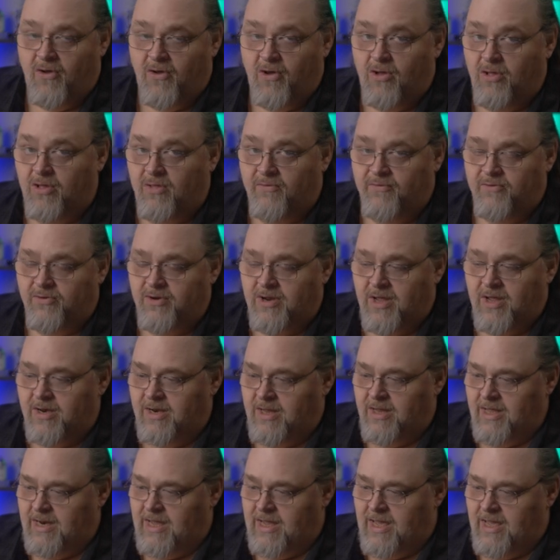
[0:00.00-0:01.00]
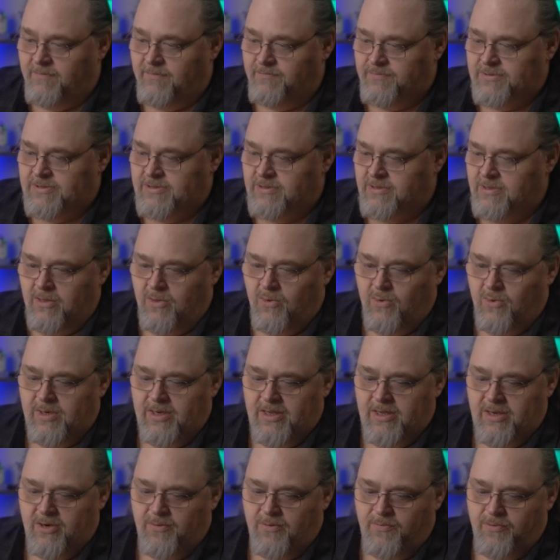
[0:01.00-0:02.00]
all our .NET apps, go in
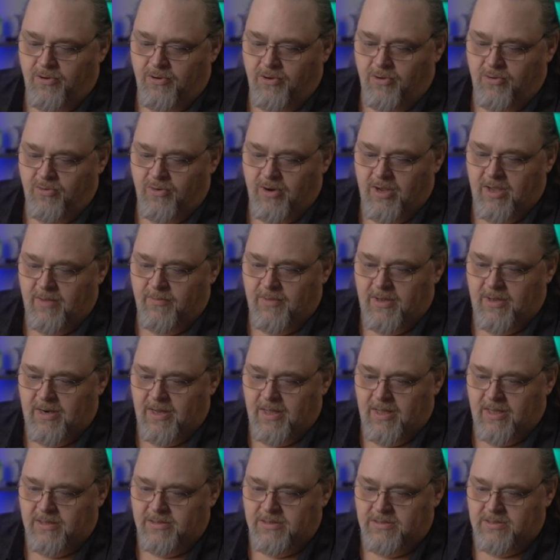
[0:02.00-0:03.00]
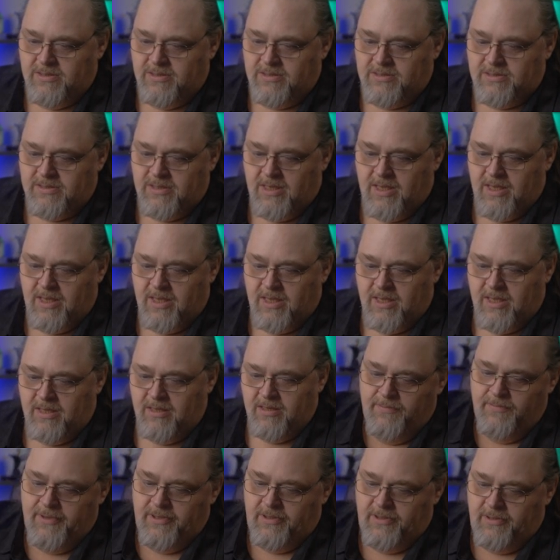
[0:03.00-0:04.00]
here to program, and I can just say
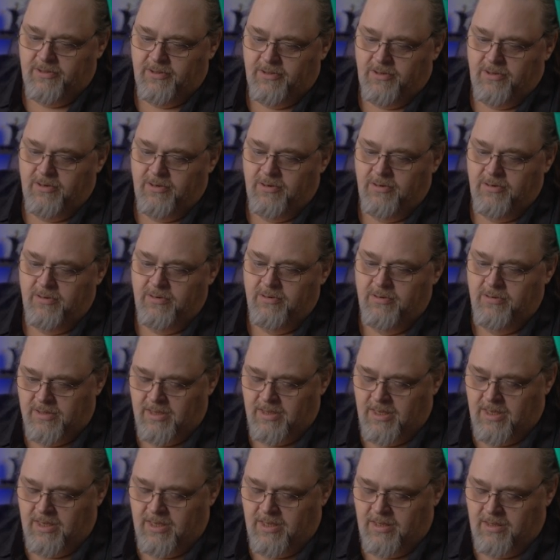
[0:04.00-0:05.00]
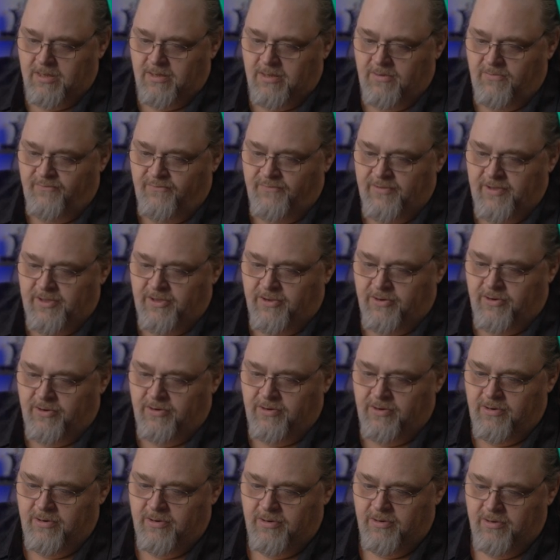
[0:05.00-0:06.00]

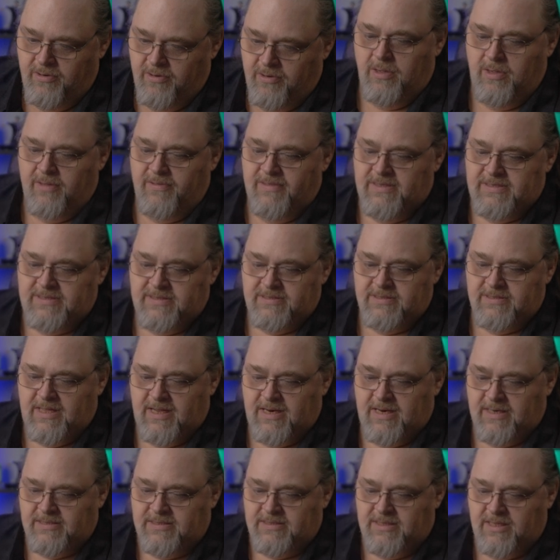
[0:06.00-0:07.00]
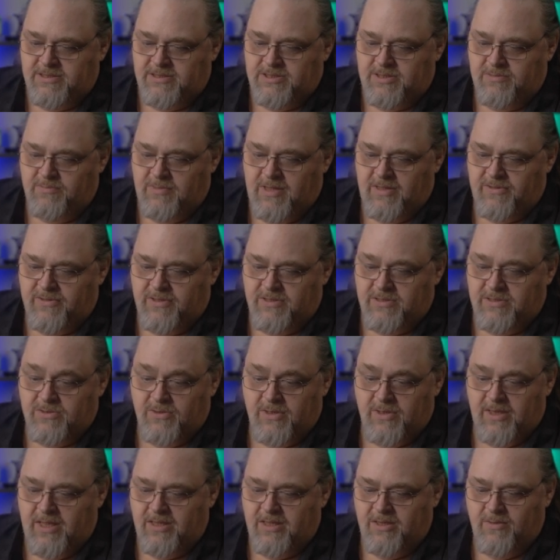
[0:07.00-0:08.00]
builder.configure and this is that extension method. So
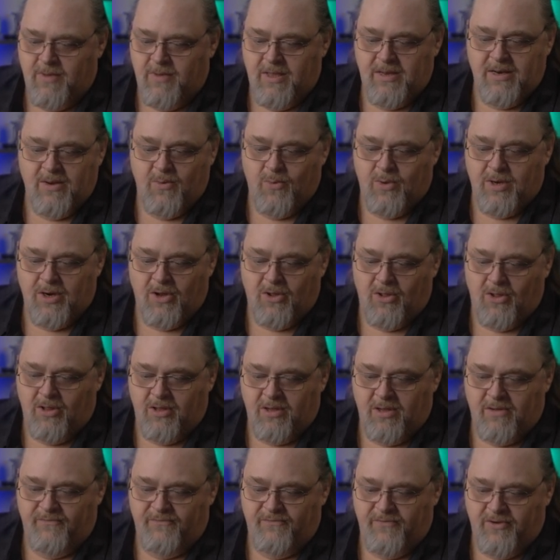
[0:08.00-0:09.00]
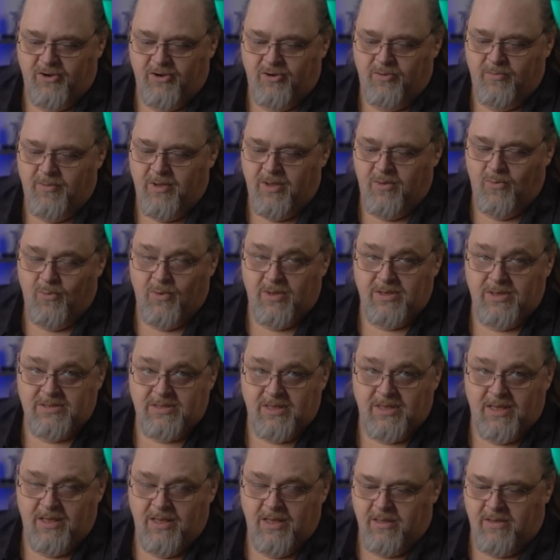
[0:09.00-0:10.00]
again, you might not want to call it configure. You might want to
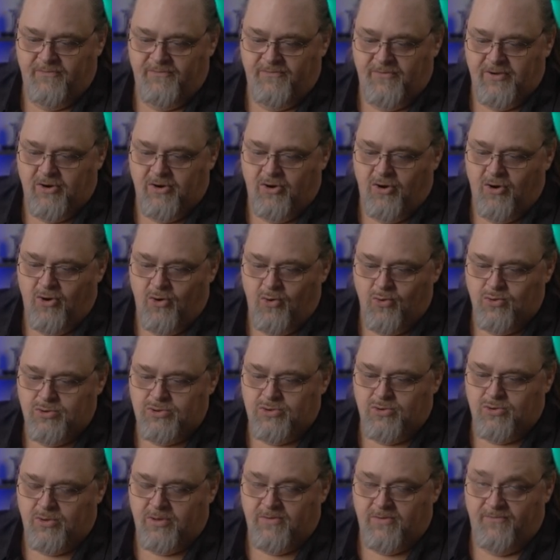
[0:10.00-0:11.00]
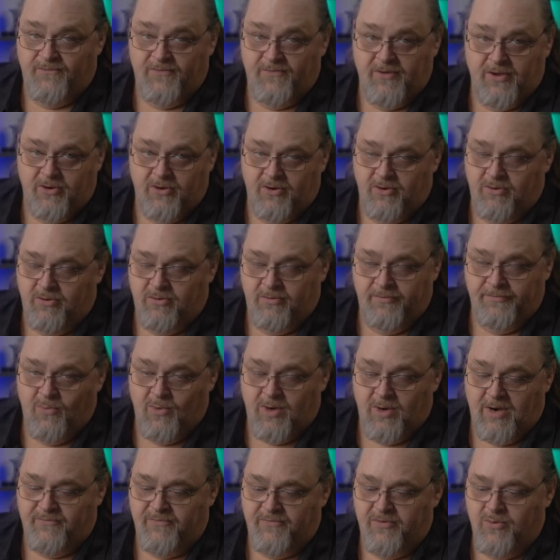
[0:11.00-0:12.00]
say configure host or configure
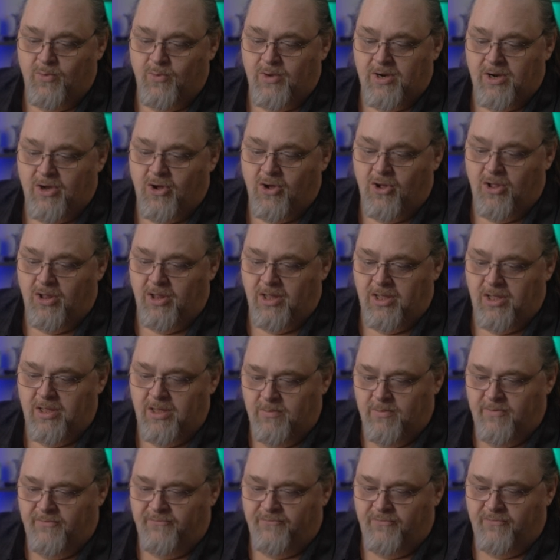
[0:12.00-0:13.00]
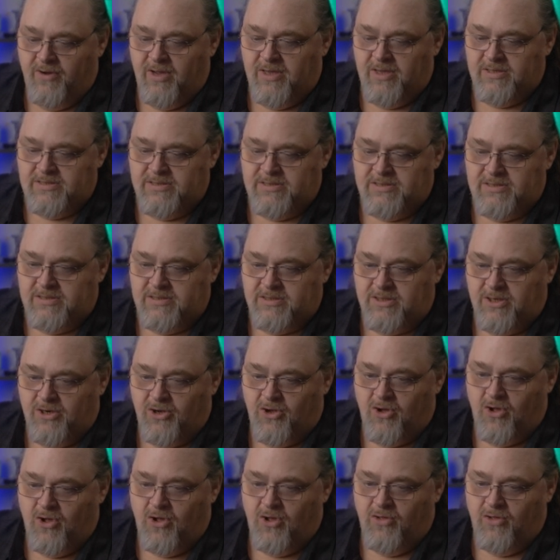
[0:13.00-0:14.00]
whatever you want to call it. But for us, this is going to
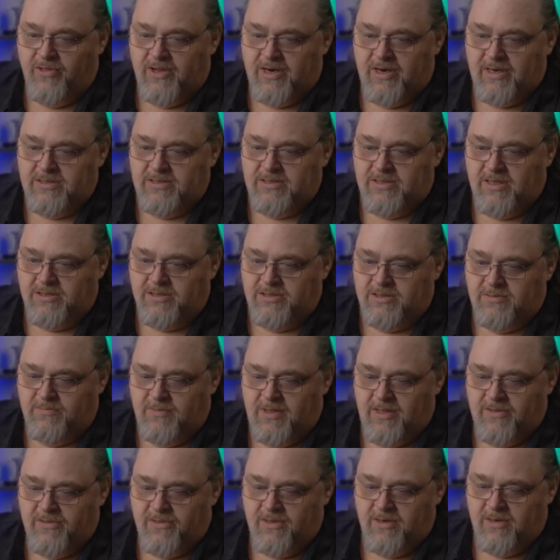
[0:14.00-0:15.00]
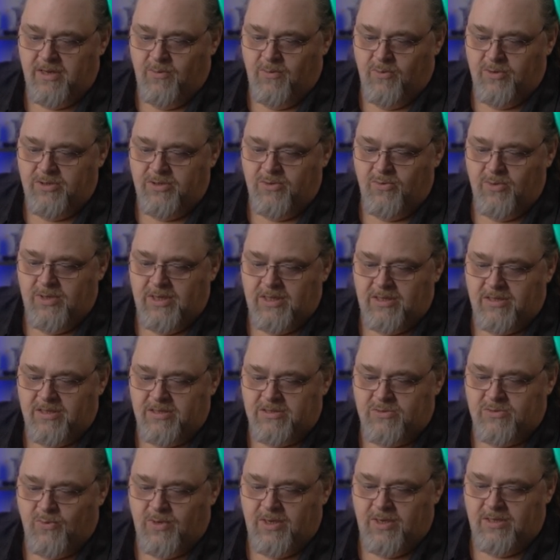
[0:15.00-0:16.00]
call that extension method. And we're doing it
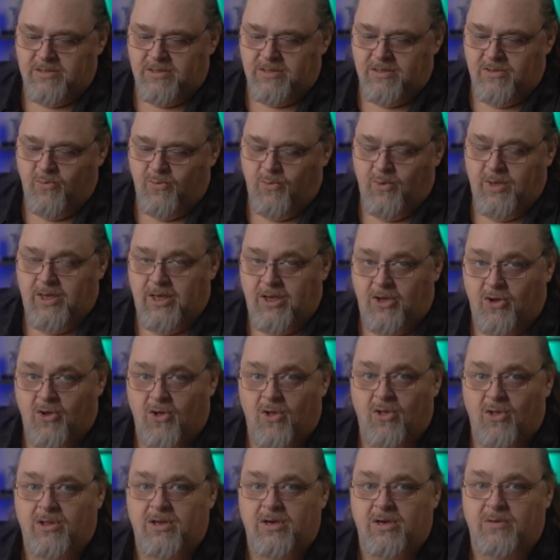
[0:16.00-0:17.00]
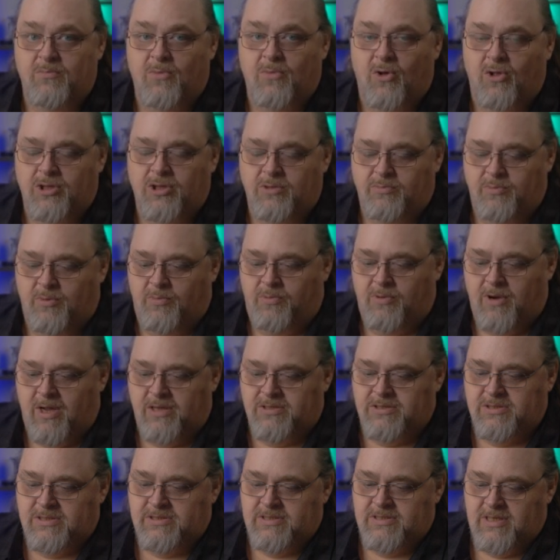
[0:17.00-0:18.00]
this way so that we could call it in multiple
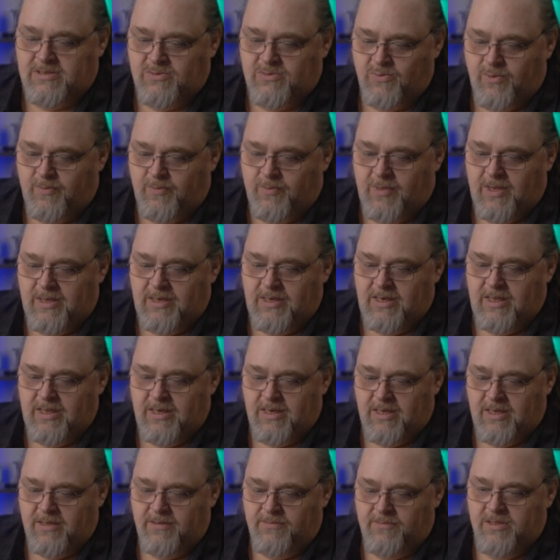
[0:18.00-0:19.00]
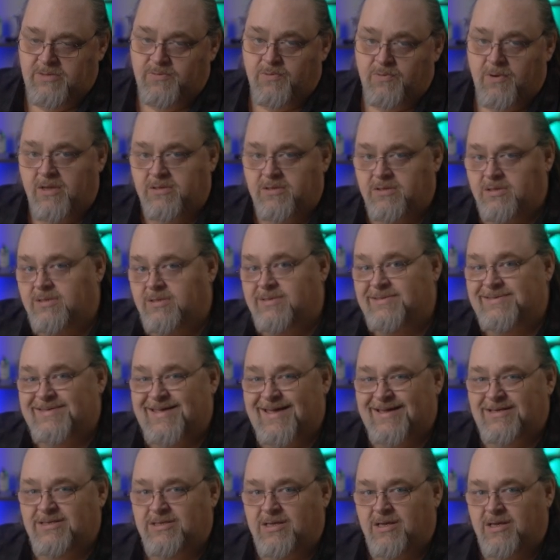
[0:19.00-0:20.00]
projects as we might need it. This project is
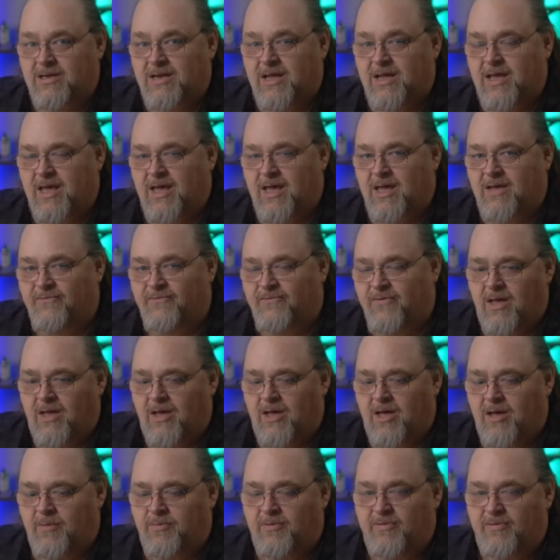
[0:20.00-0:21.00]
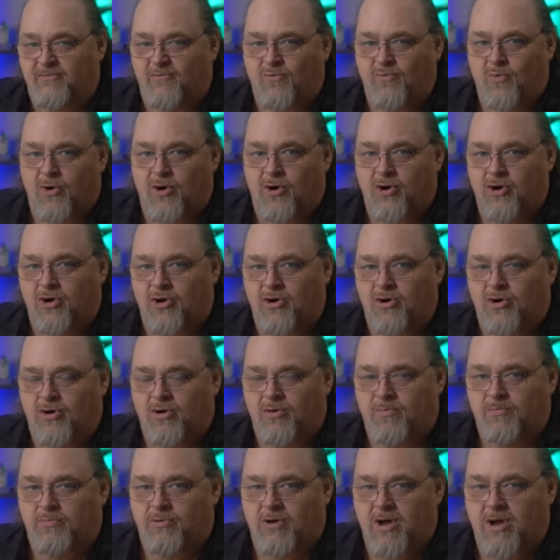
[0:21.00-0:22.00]
actually going to have a couple of
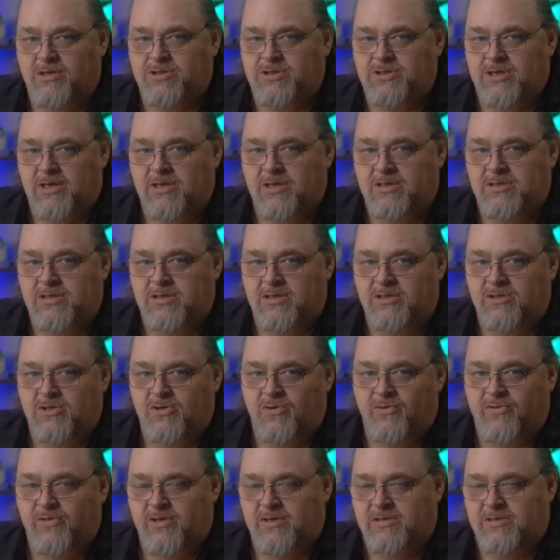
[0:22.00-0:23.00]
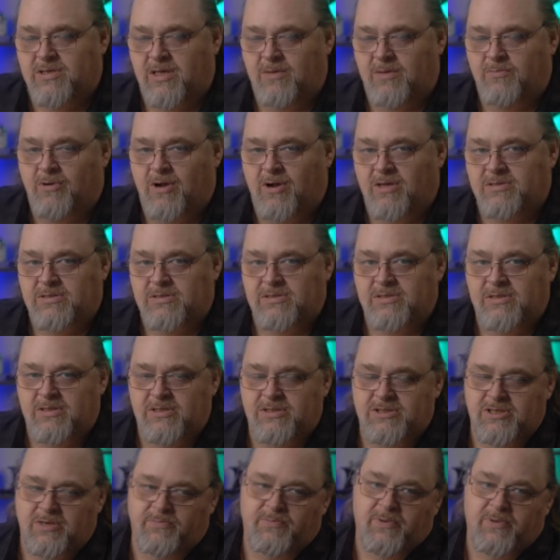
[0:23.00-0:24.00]
worker projects that do things like processing
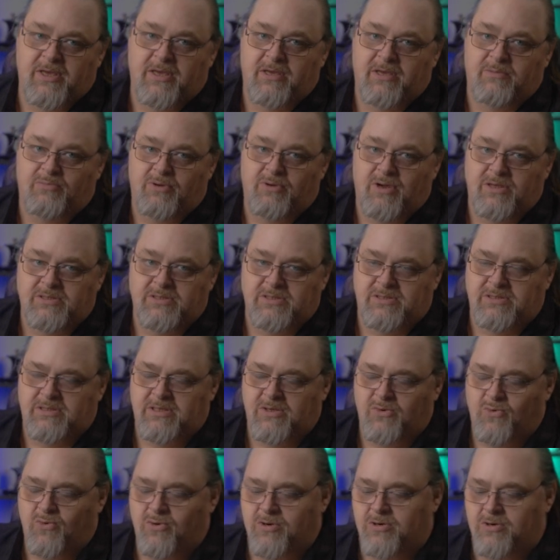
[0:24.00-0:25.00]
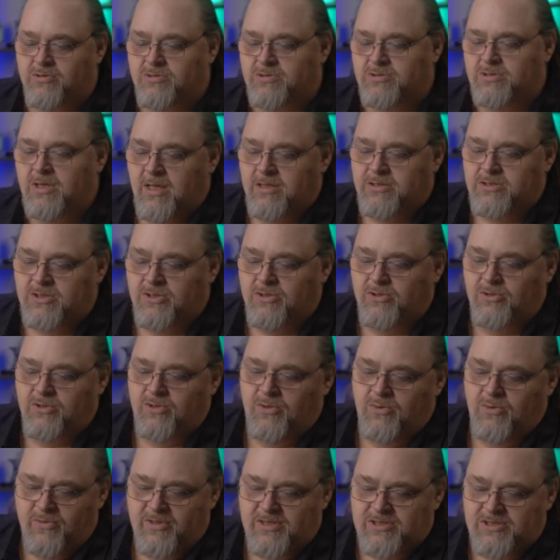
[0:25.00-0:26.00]
shipping and processing orders. And so
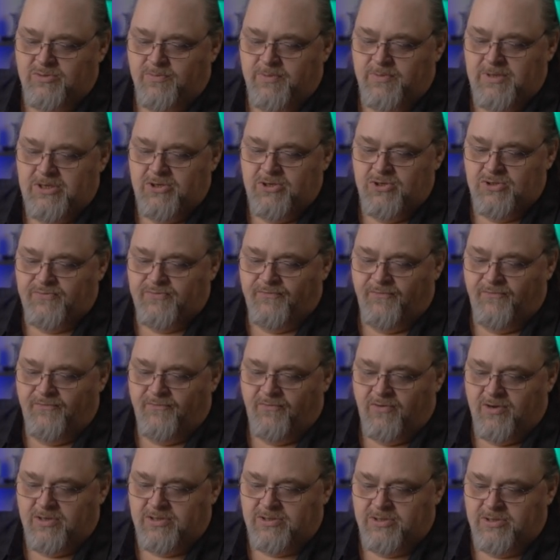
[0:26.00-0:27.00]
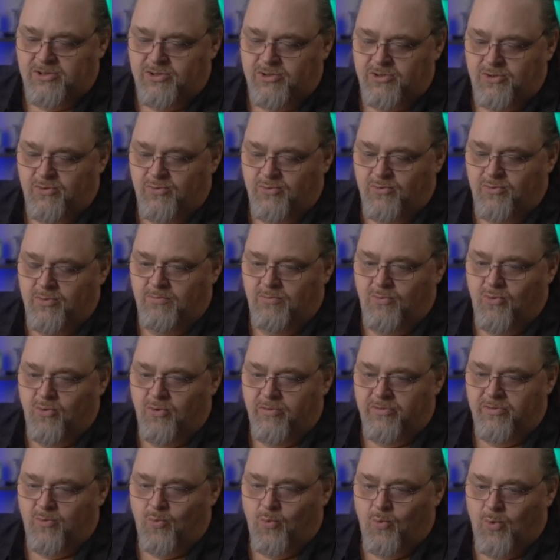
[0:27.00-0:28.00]
this will be useful for us to do
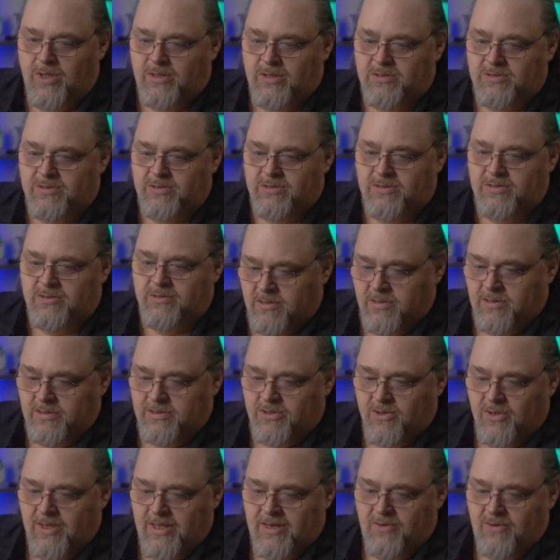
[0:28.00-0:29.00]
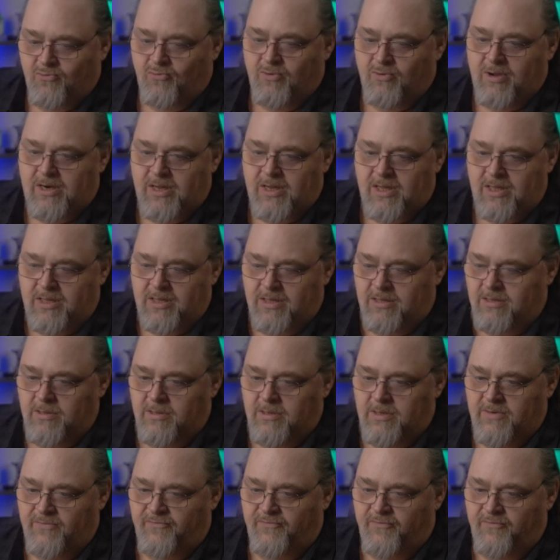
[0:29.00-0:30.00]
more than once. So let's go ahead and run it.
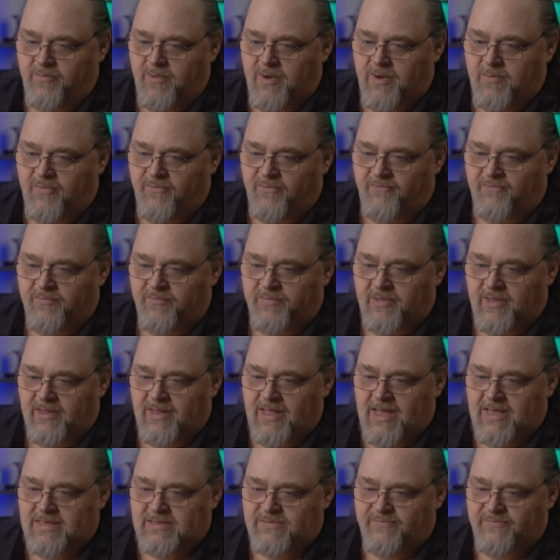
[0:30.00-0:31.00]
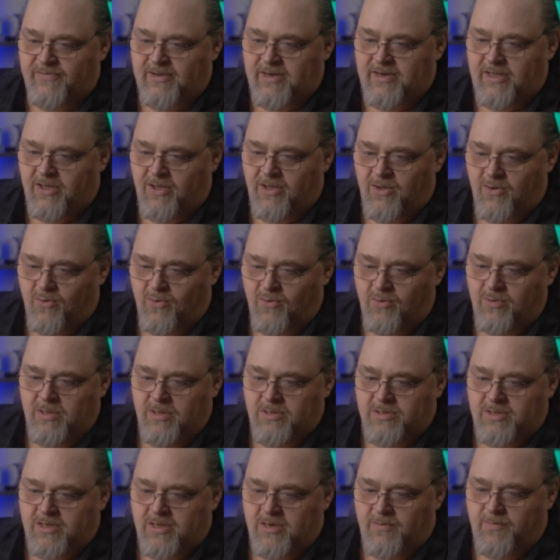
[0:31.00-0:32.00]
And if you remember from the last video,
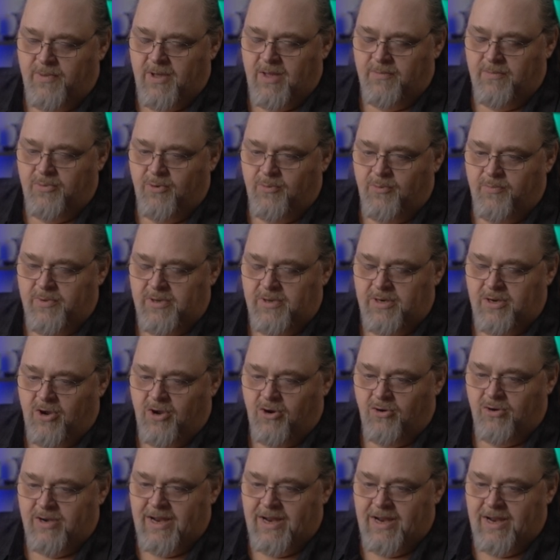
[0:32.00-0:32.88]
it's going to pop open our